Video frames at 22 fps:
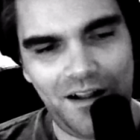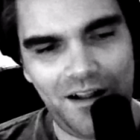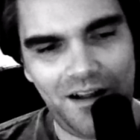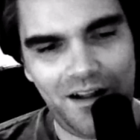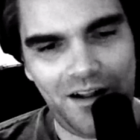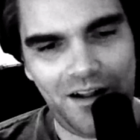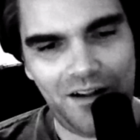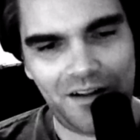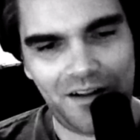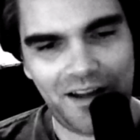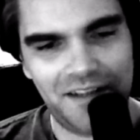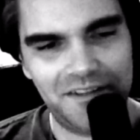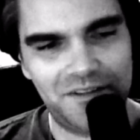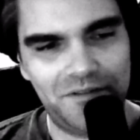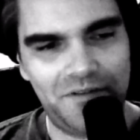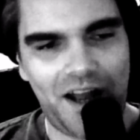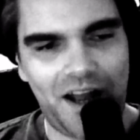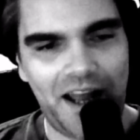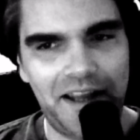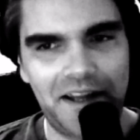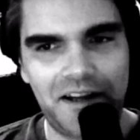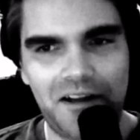all kinds of
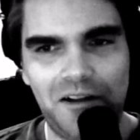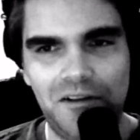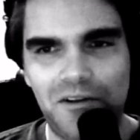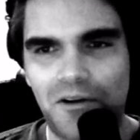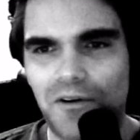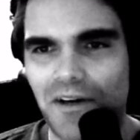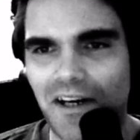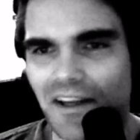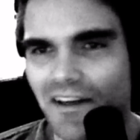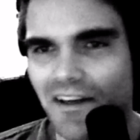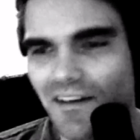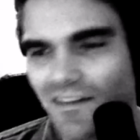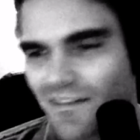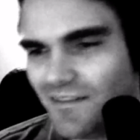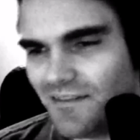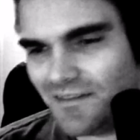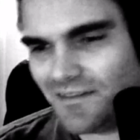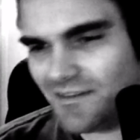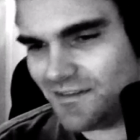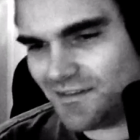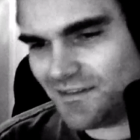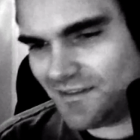high caloric,
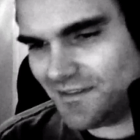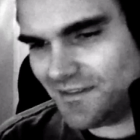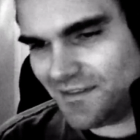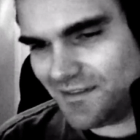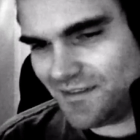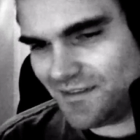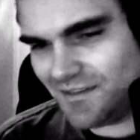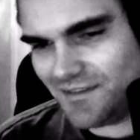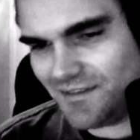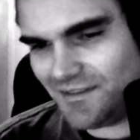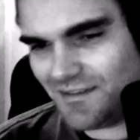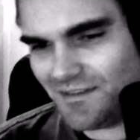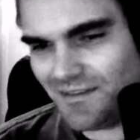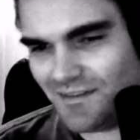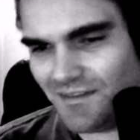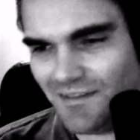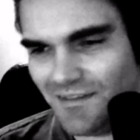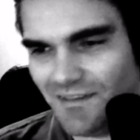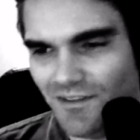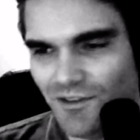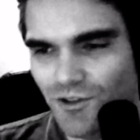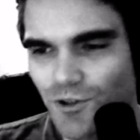
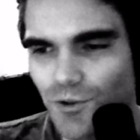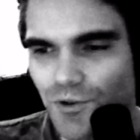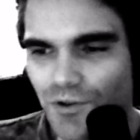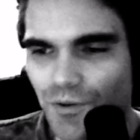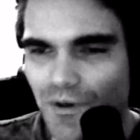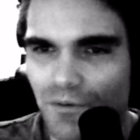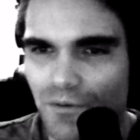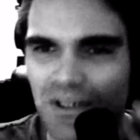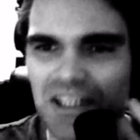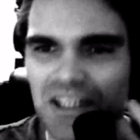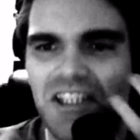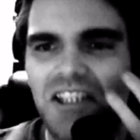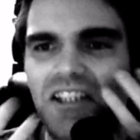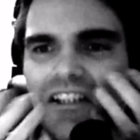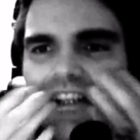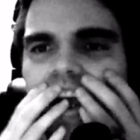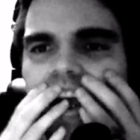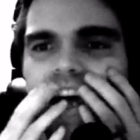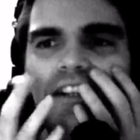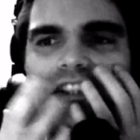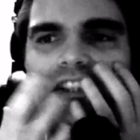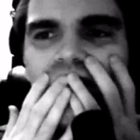nutrient rich
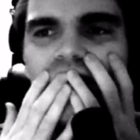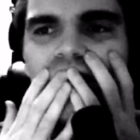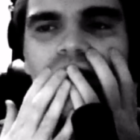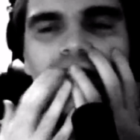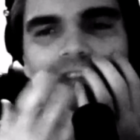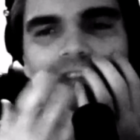sludge,